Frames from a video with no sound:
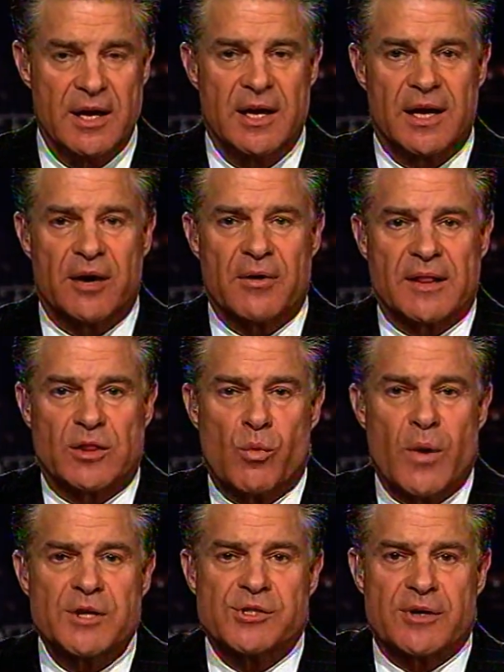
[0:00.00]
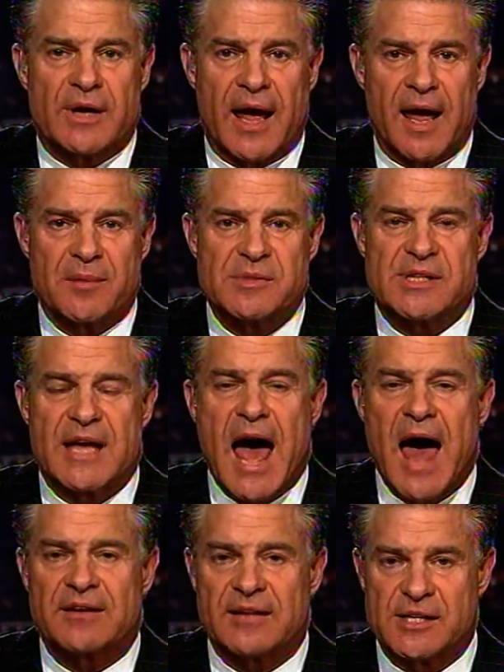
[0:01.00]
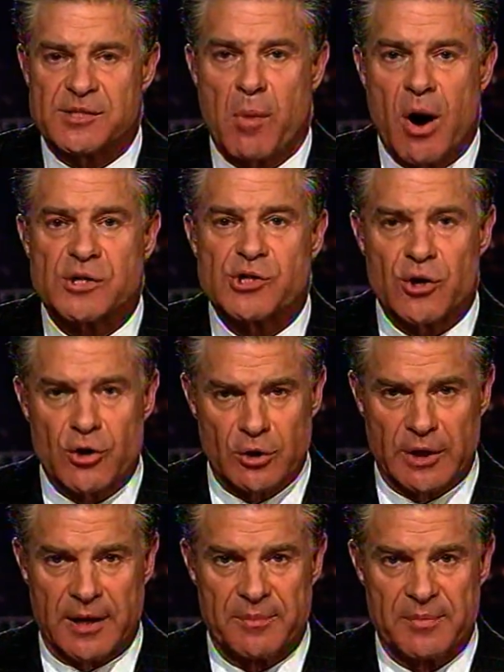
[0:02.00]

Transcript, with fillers: here at the Winter Games, the athletes march early.